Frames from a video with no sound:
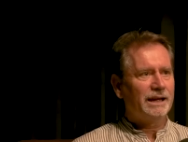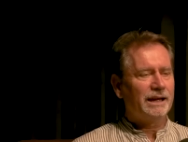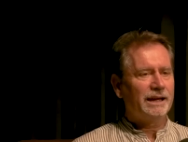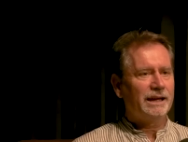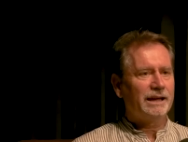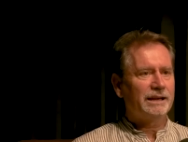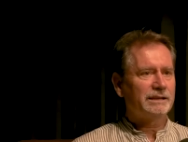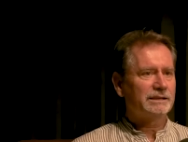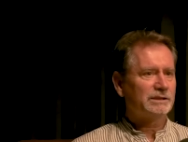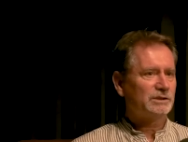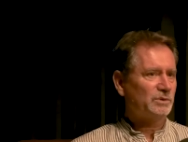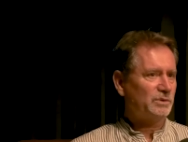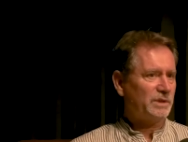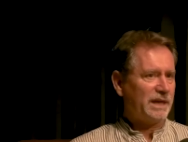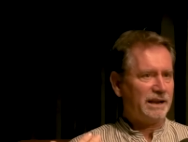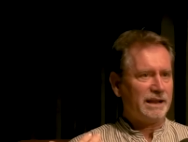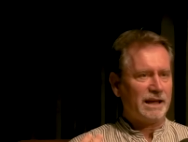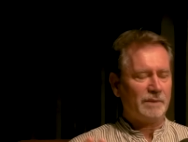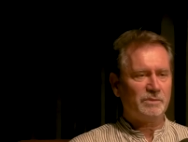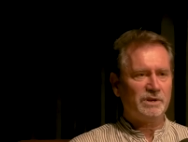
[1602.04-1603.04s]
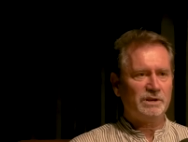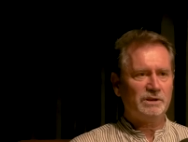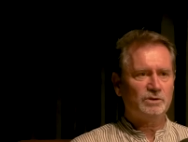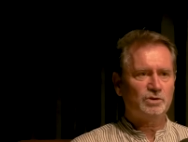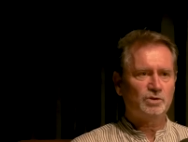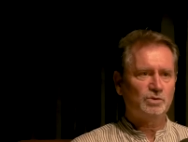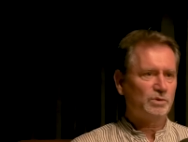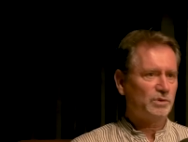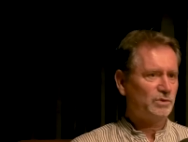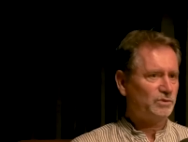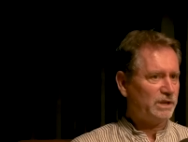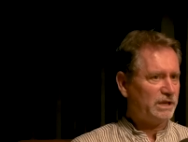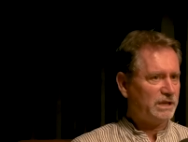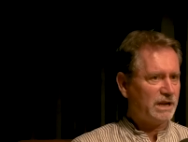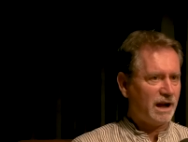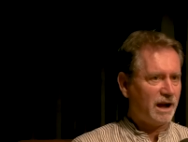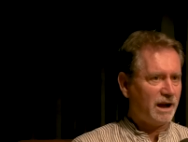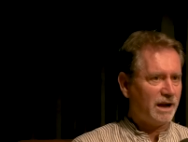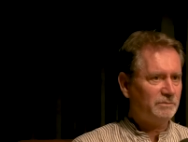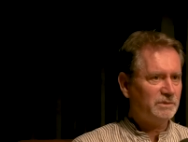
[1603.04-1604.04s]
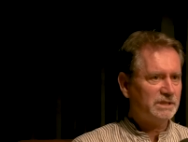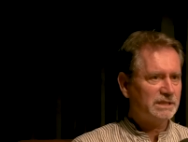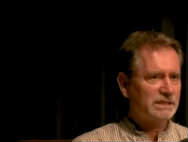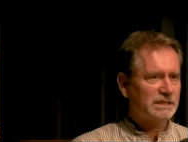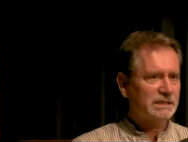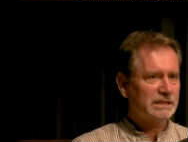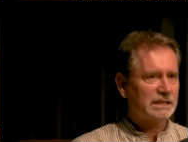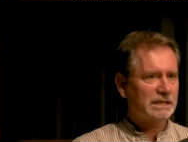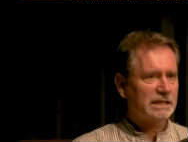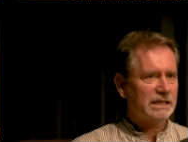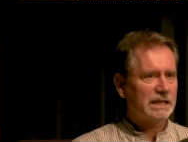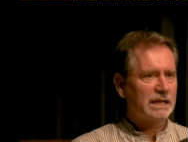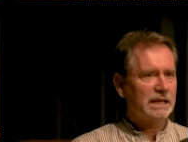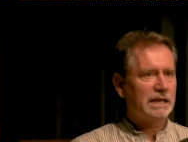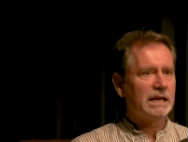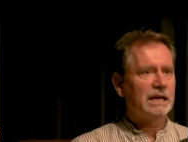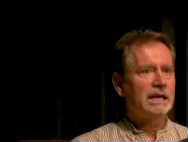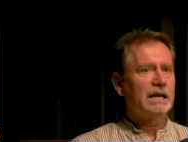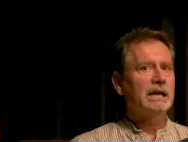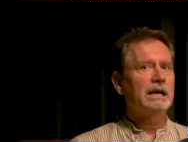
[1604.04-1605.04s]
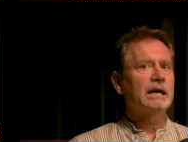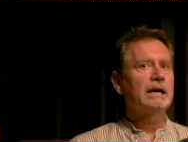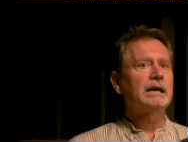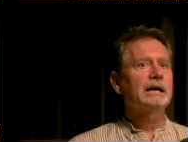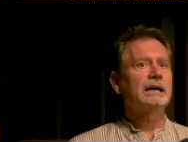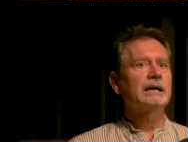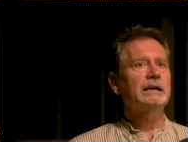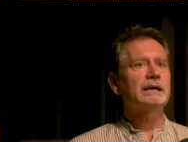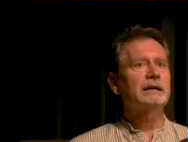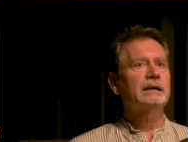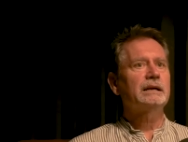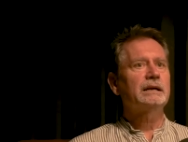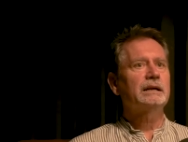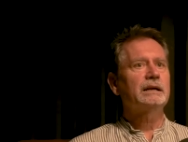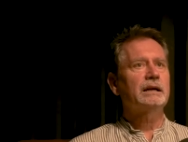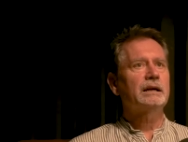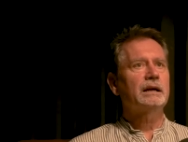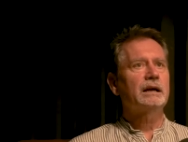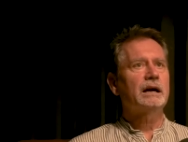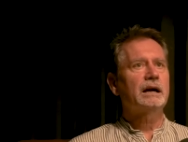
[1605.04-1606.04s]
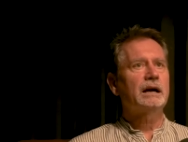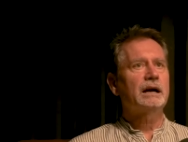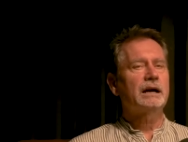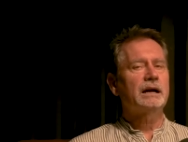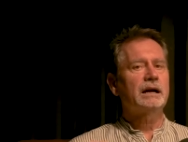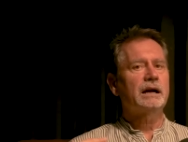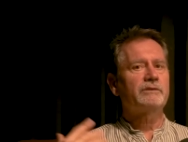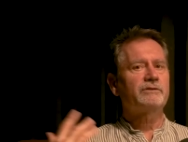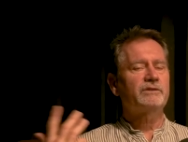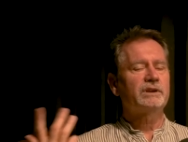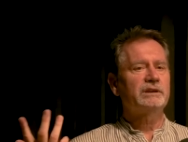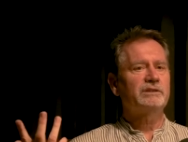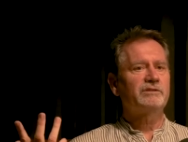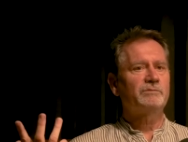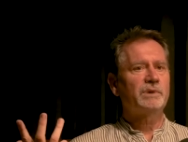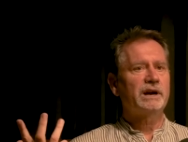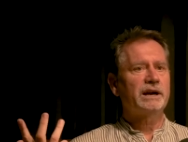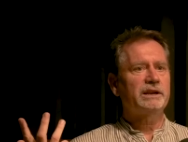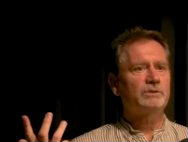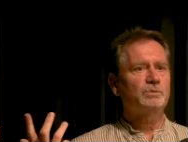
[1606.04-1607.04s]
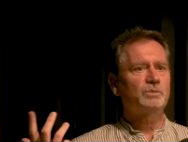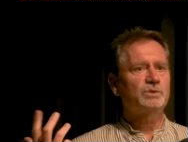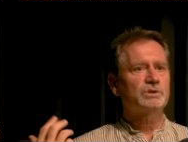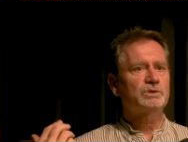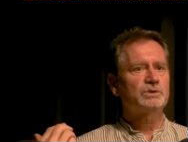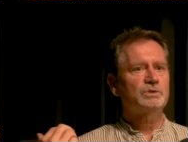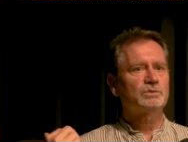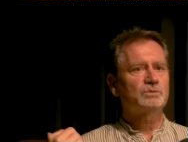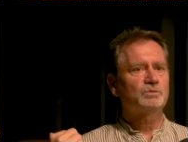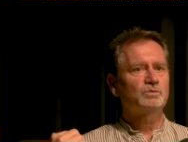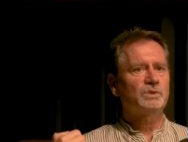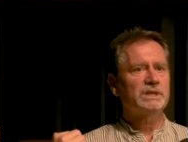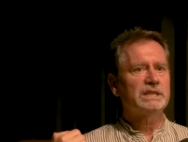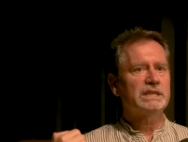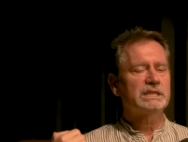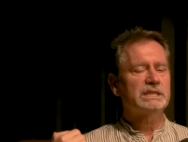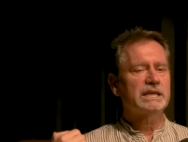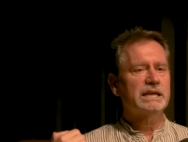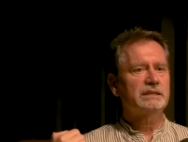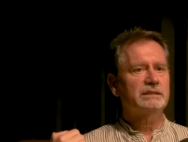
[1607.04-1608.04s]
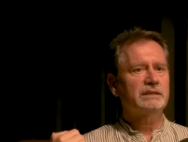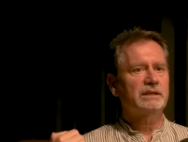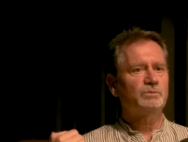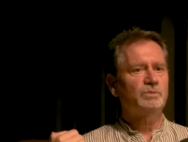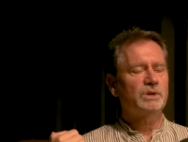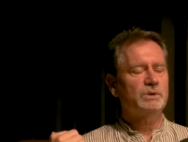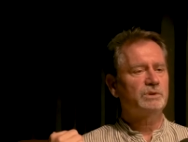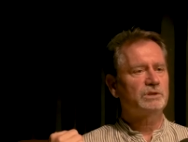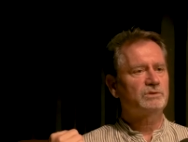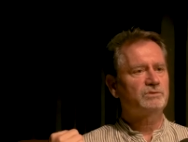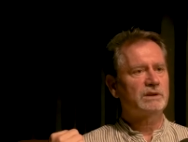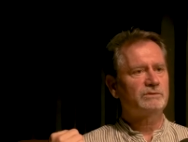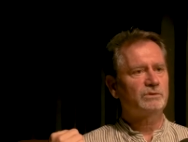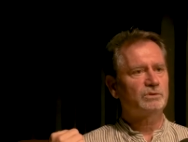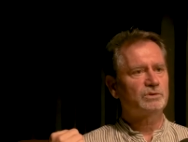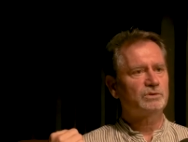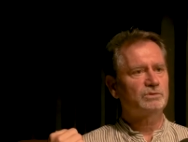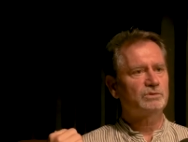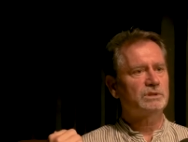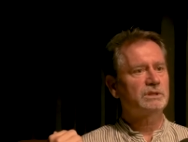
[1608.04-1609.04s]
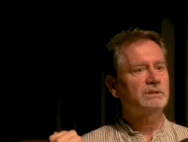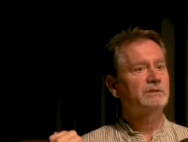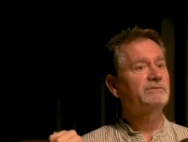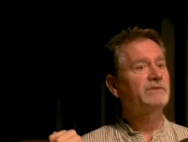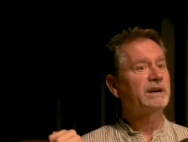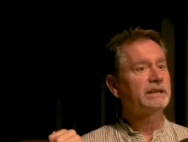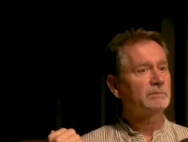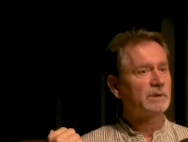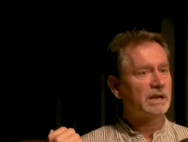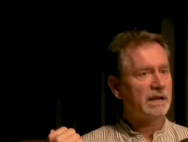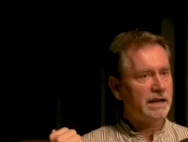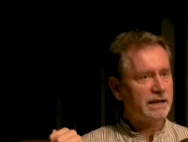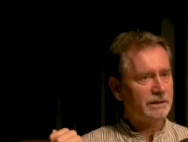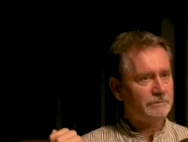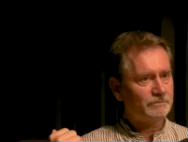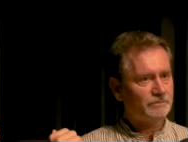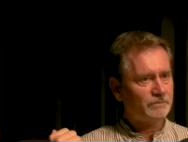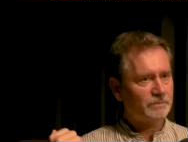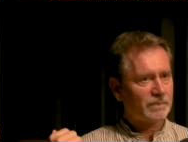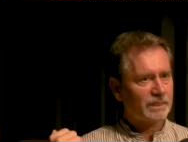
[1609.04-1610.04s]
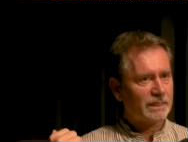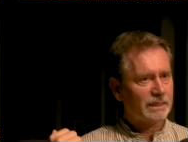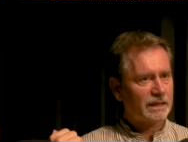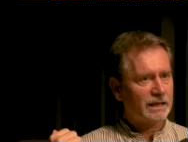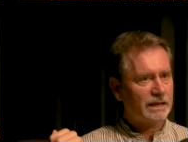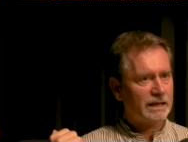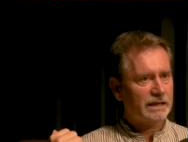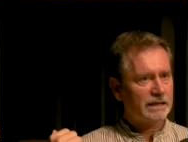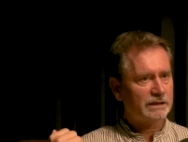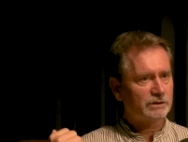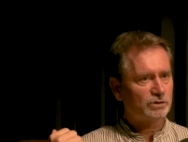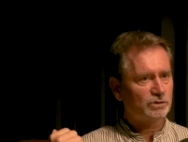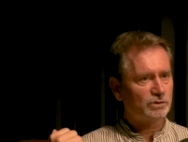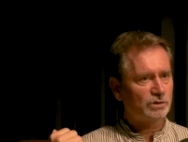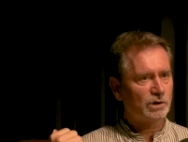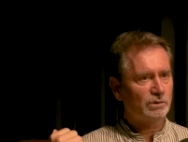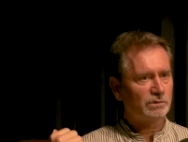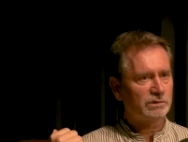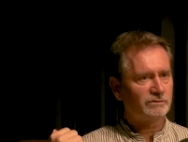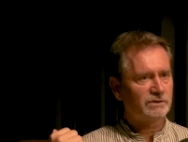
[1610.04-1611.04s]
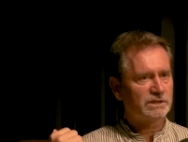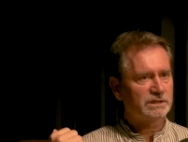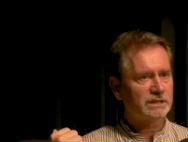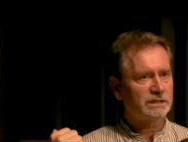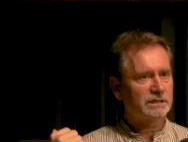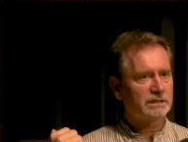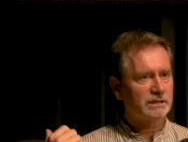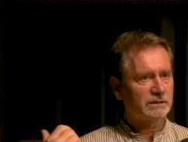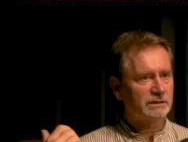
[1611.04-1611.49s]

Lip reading: And so that happened two or three times. A friend of mine we decided that we would travel to Tiruvannamalai to go and visit